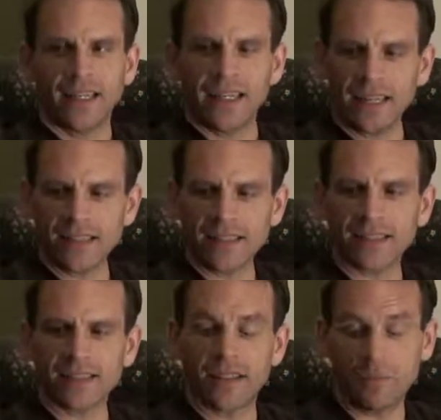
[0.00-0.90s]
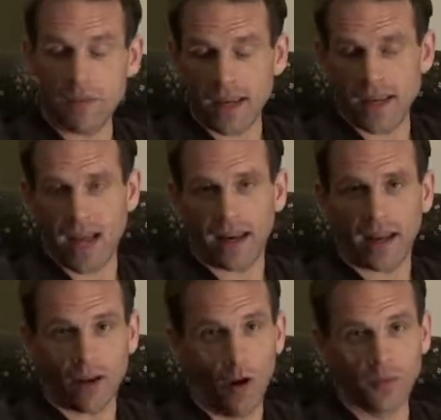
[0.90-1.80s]
is, to me, and I
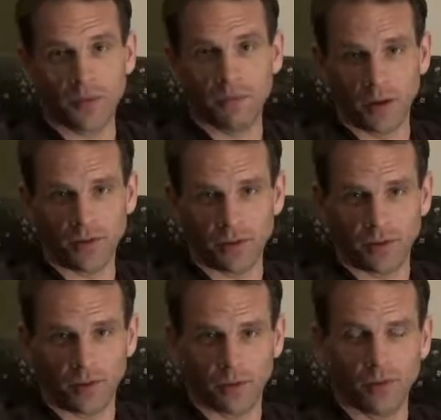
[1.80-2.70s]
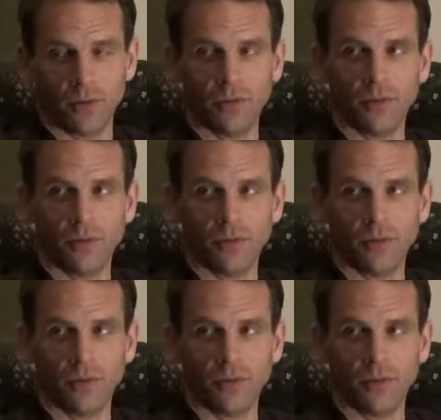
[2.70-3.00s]
hope to most of you,